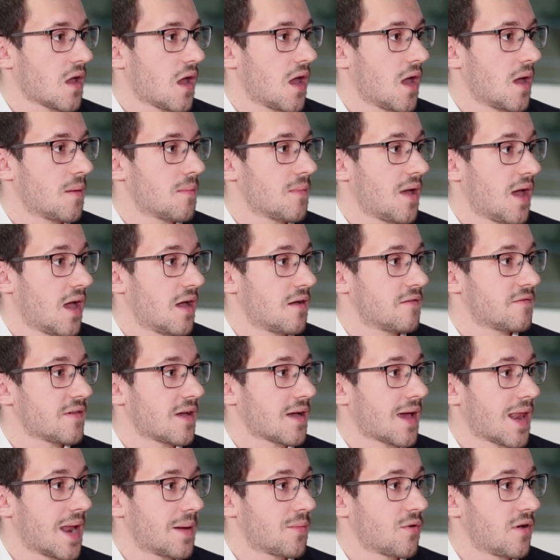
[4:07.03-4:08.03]
have a
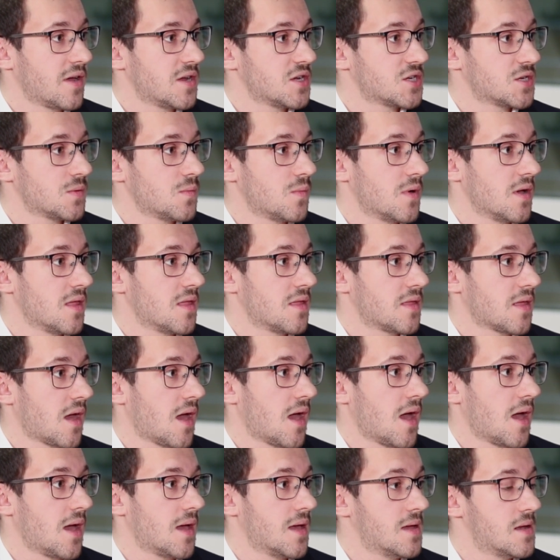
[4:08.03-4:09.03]
collaboration with
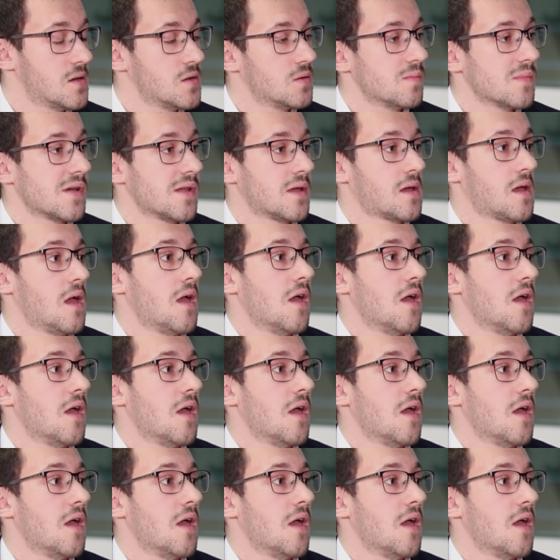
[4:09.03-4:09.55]
Illumina